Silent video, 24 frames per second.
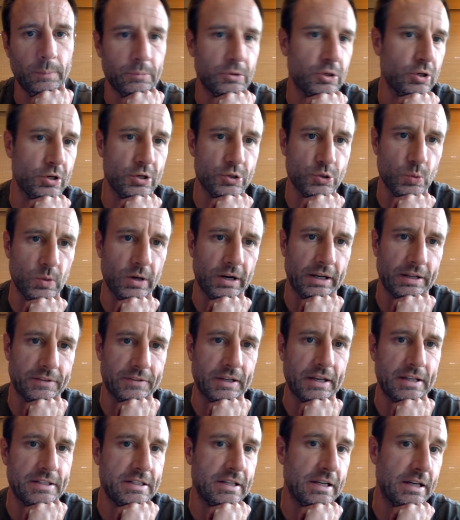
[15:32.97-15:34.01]
curious where I got
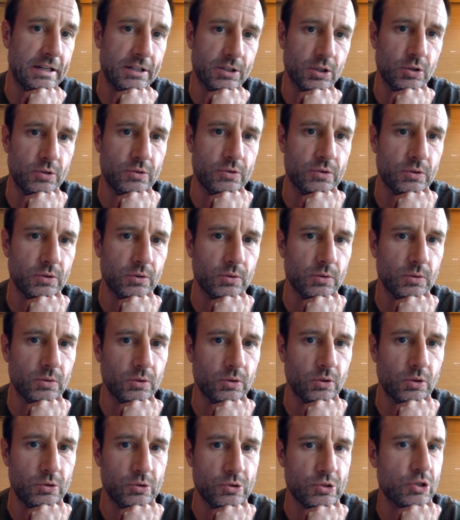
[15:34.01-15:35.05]
the idea. I
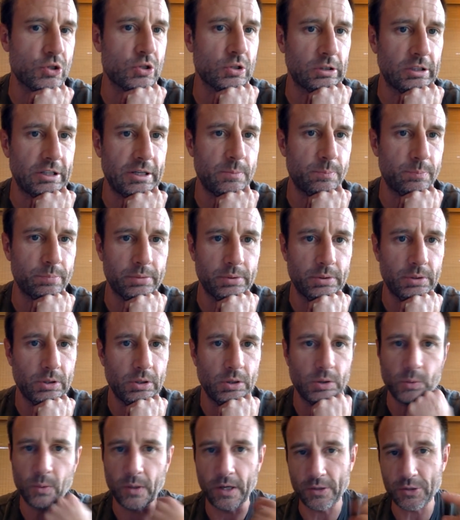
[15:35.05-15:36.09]
couldn't sleep
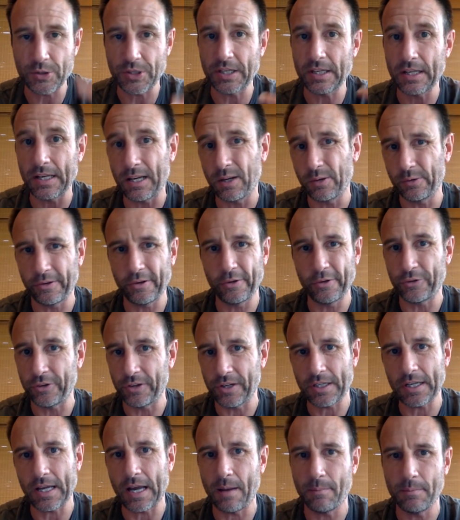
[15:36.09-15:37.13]
when I was a kid. I would
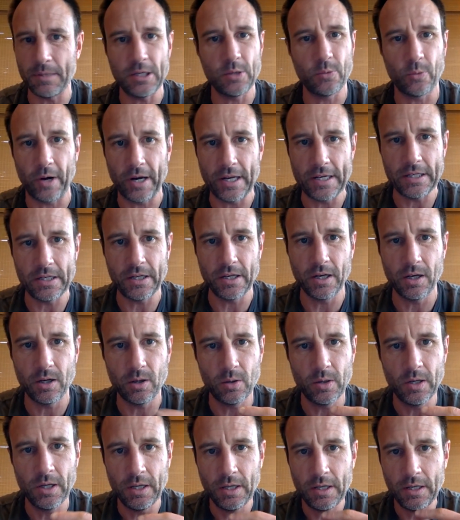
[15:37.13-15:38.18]
listen to comedy
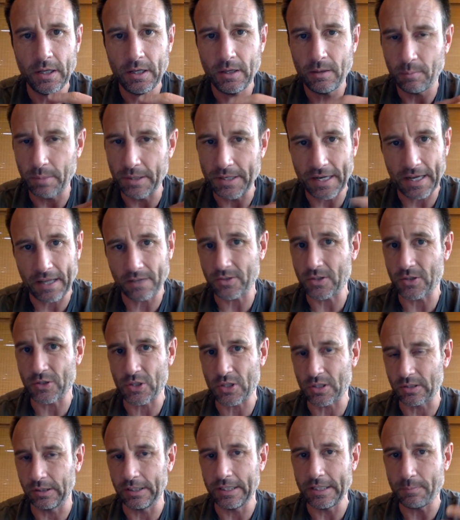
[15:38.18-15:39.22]
radio, but not to
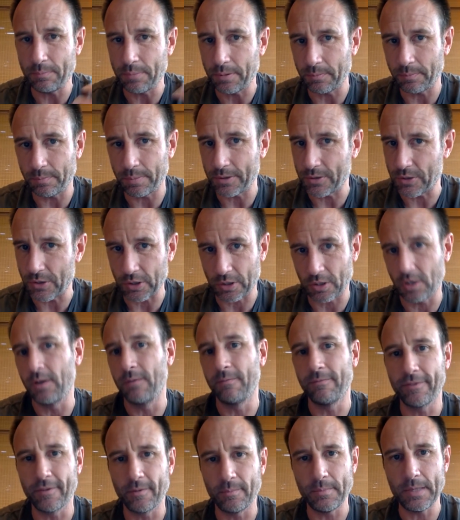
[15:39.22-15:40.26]
sleep, but to
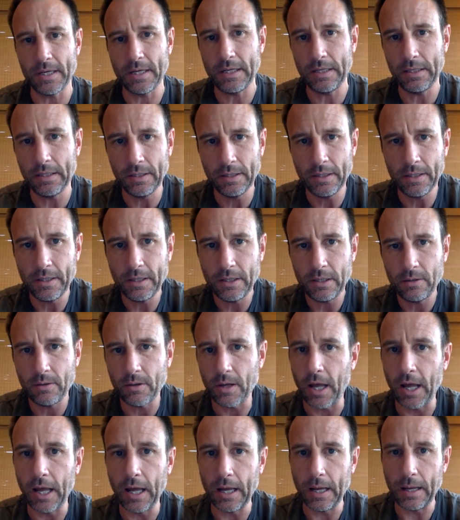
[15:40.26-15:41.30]
comfort me.
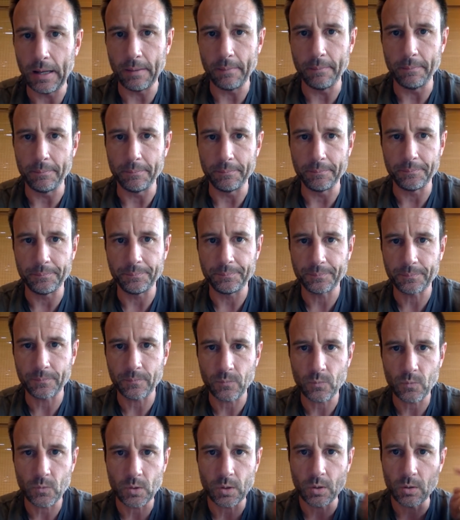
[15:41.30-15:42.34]

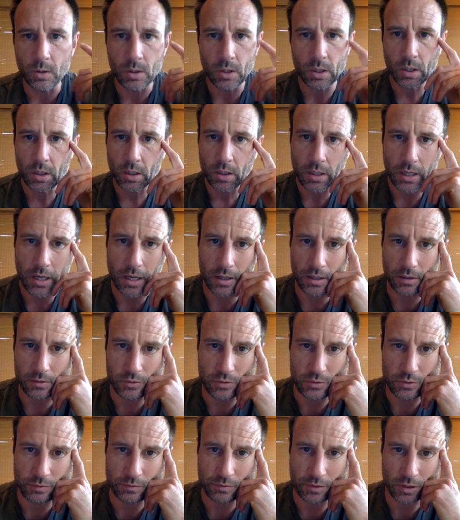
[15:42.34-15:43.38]
How did
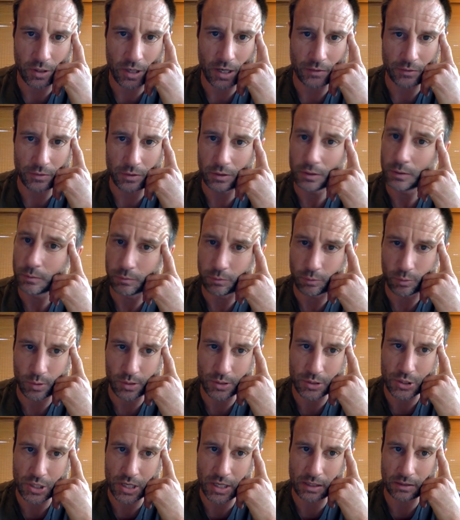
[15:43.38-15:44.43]
you figure out that your
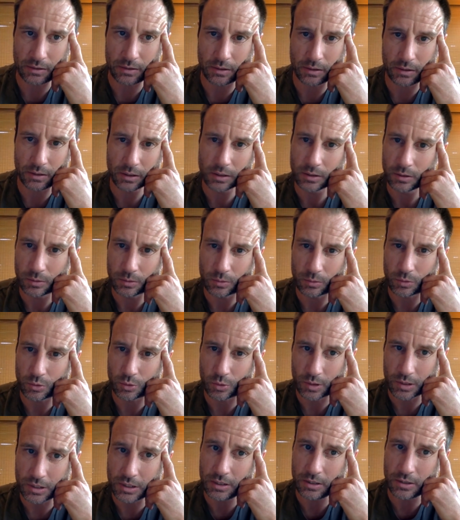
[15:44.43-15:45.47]
voice had the
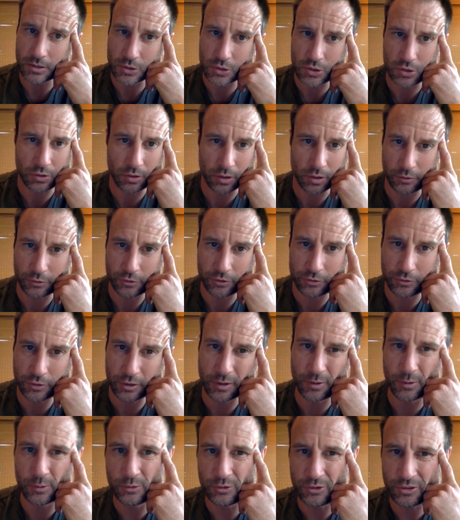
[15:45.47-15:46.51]
creakiness and dulcet
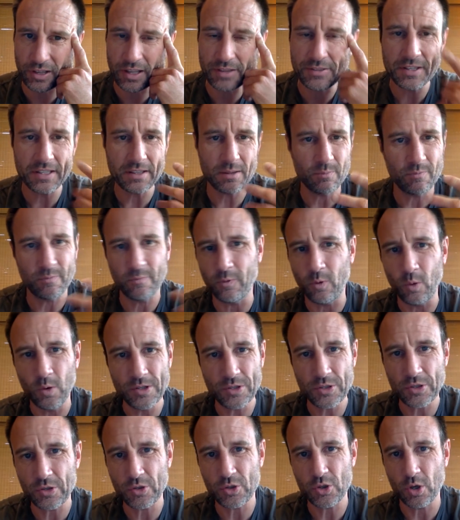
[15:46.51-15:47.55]
tones? I think the
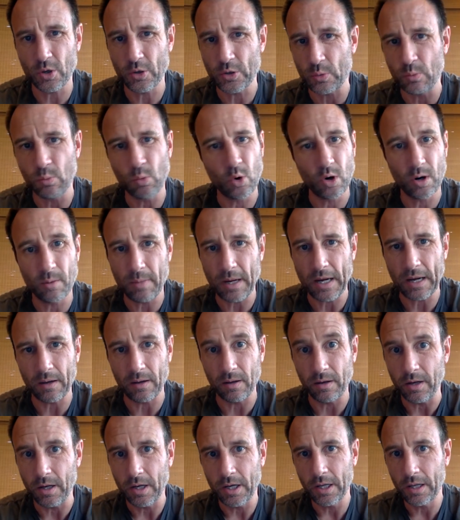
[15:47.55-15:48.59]
voice of the show is more
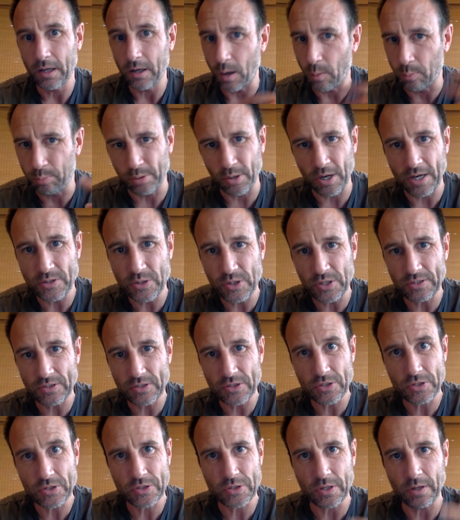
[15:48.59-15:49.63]
about a
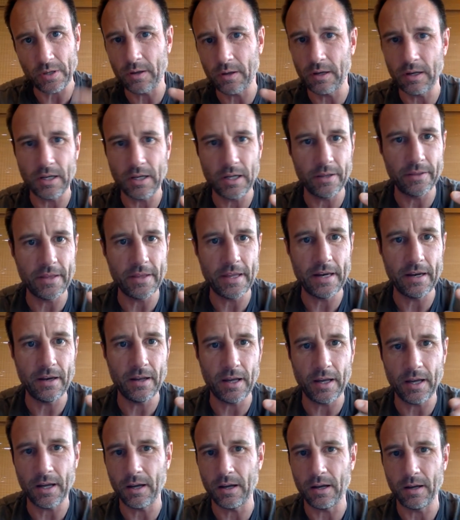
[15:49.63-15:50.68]
presence than
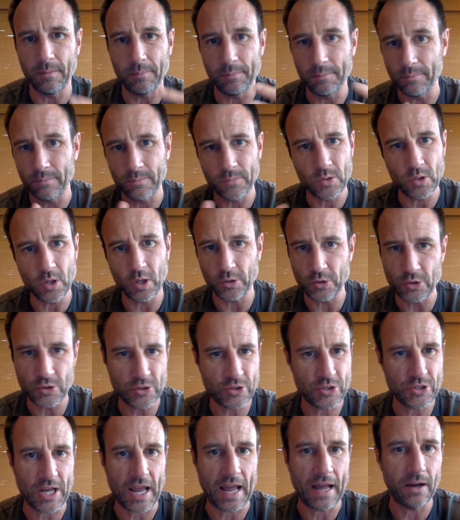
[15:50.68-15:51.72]
a
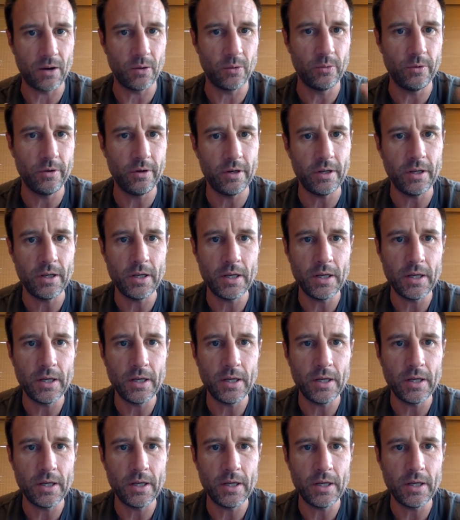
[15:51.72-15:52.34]
sound.